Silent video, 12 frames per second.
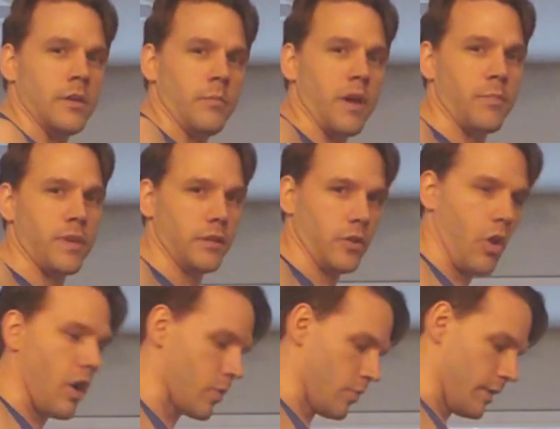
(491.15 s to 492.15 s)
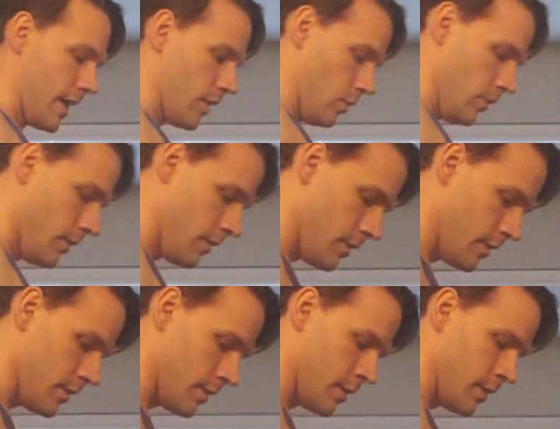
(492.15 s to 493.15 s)
might be a little awkward angle,
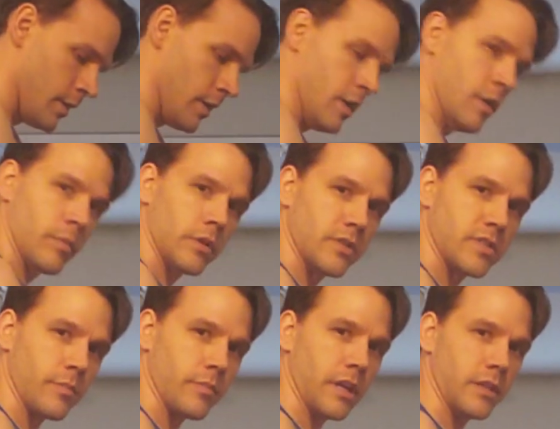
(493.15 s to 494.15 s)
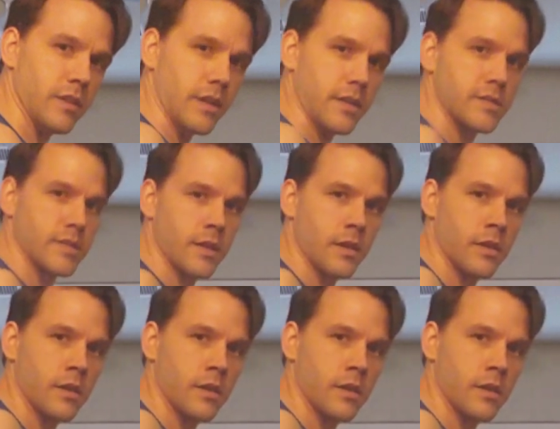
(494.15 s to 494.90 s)
but it looks something like this.